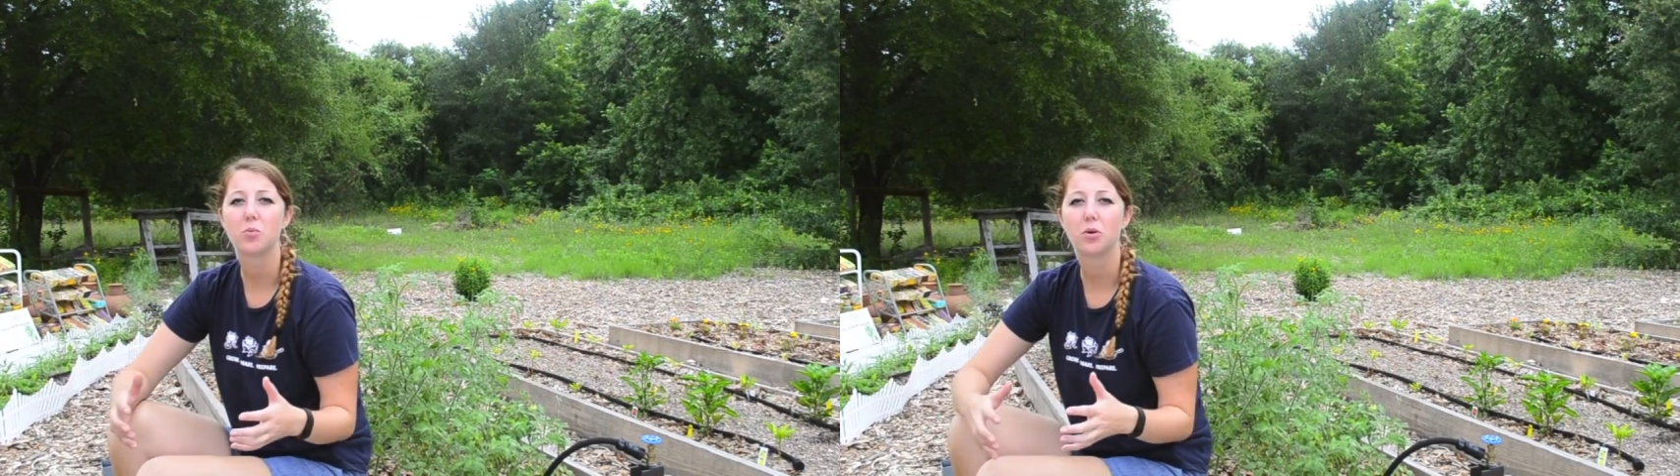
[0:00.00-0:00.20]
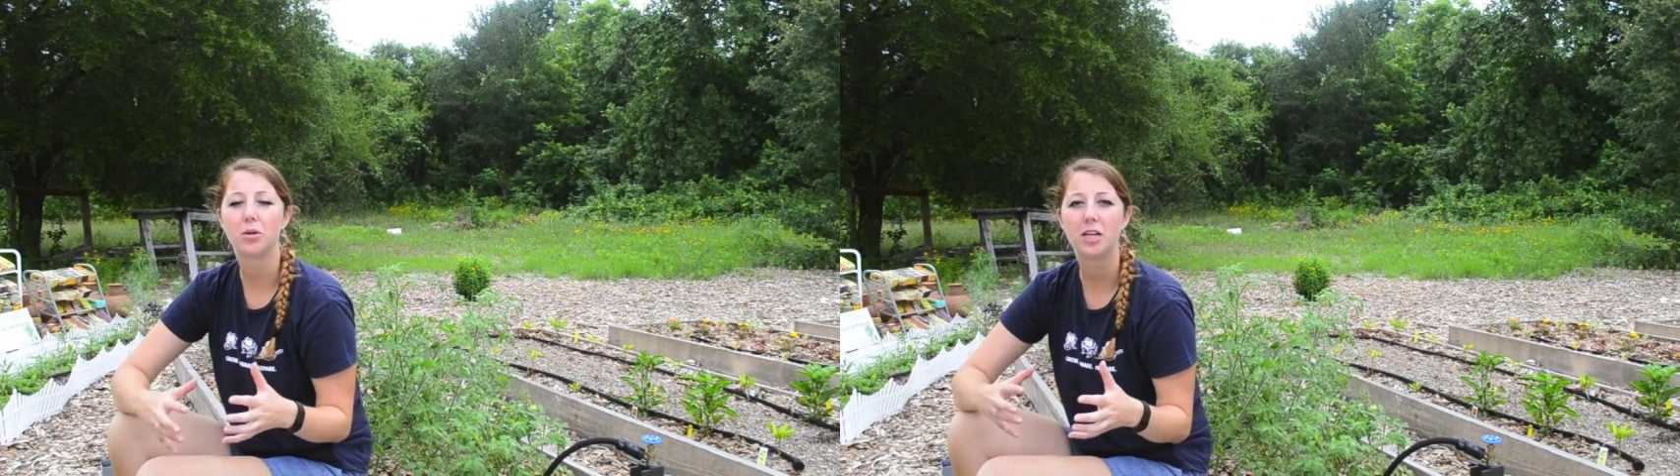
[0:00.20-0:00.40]

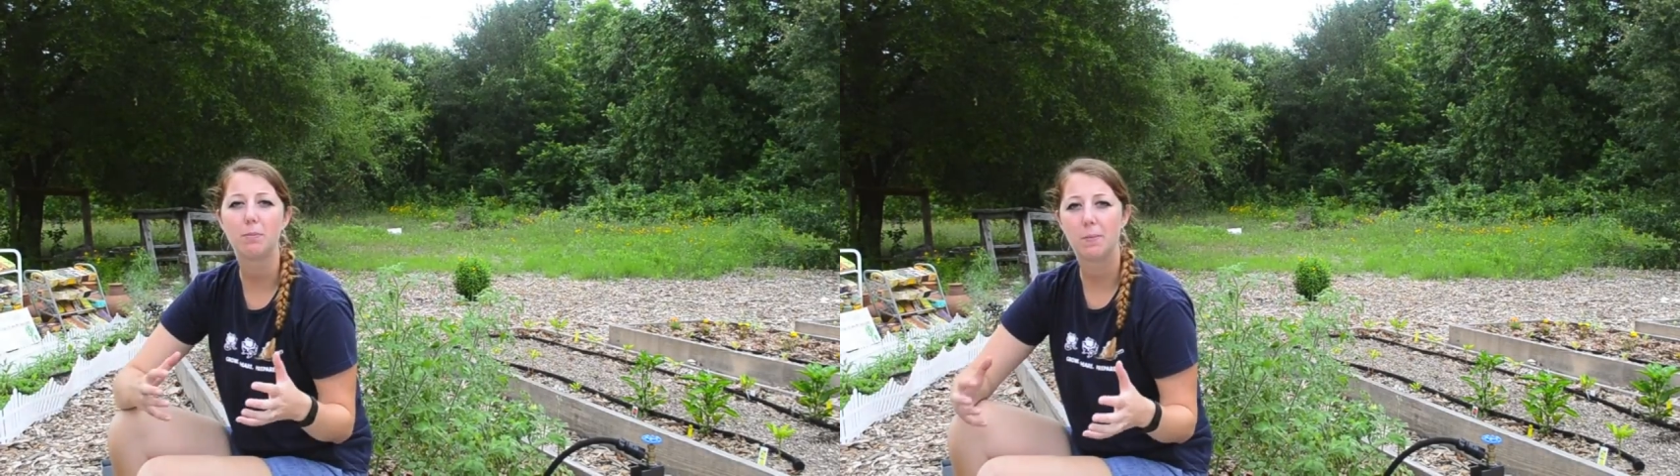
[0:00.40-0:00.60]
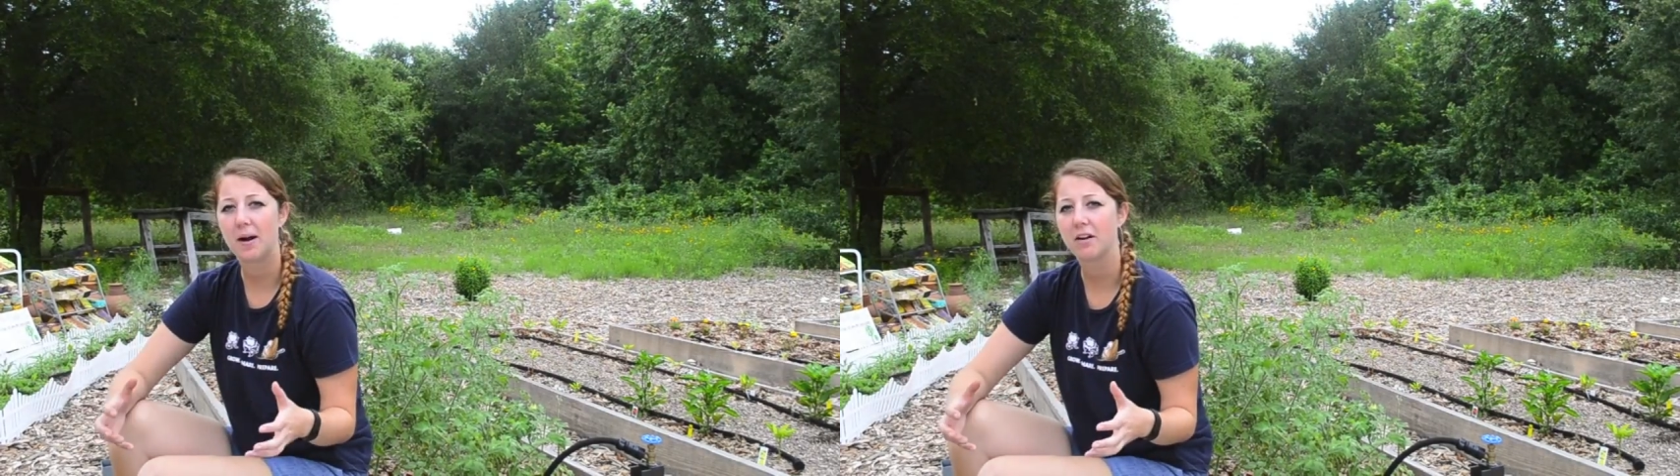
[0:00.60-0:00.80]
we're really
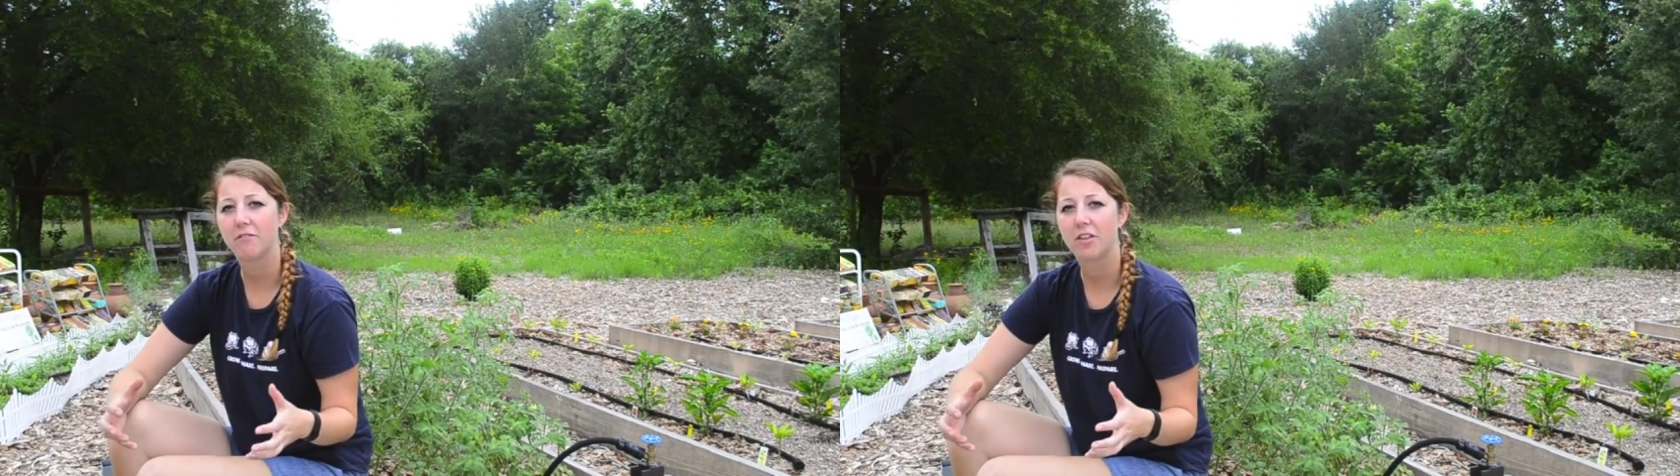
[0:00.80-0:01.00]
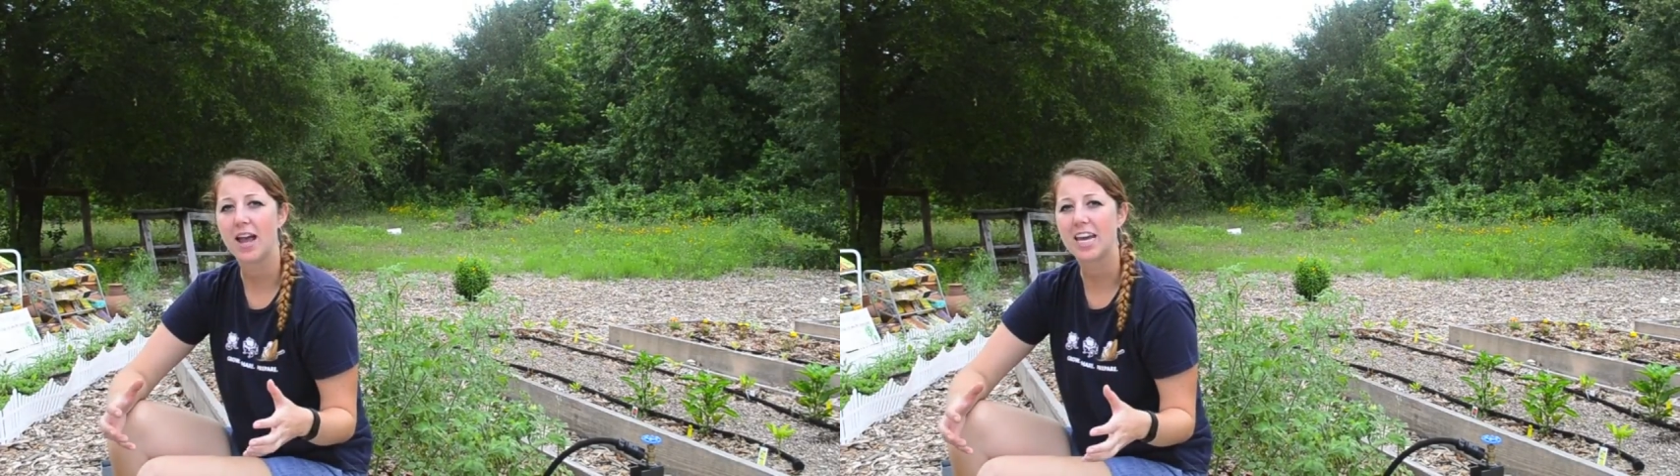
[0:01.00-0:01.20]
preparing for
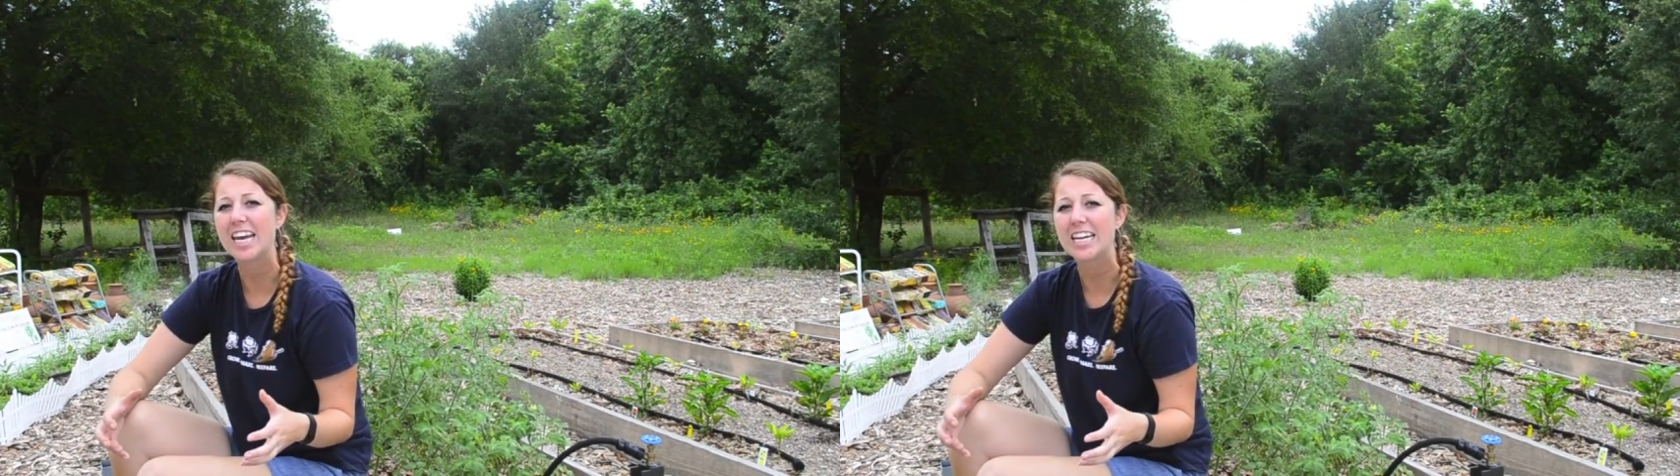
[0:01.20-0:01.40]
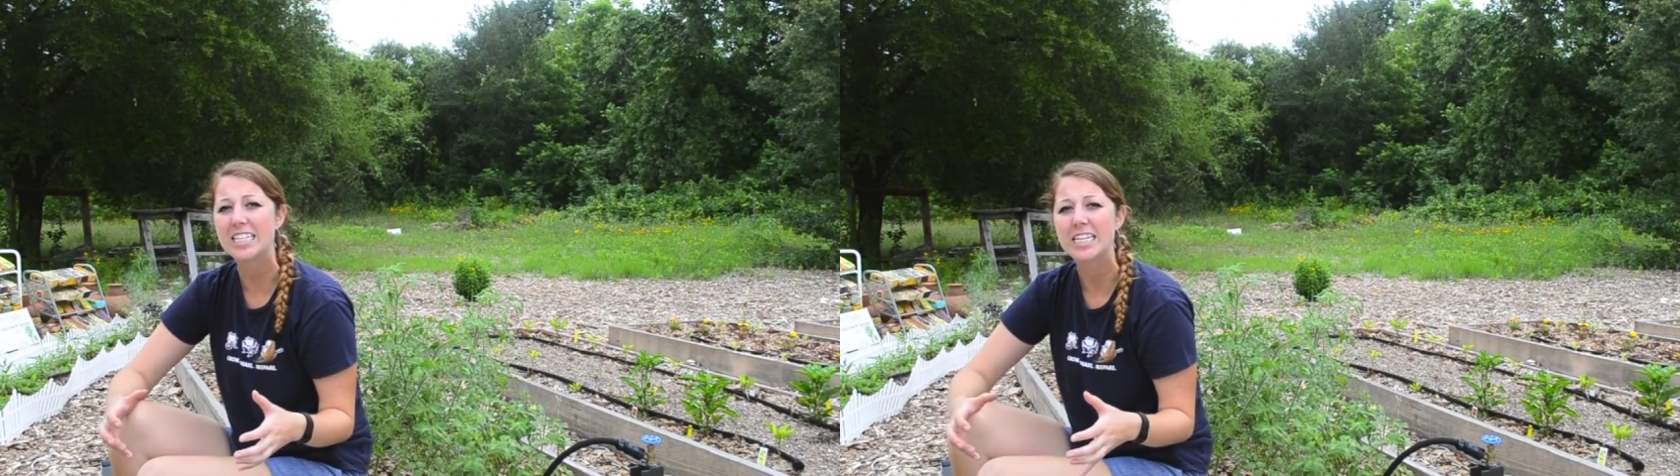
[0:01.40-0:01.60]
that heat.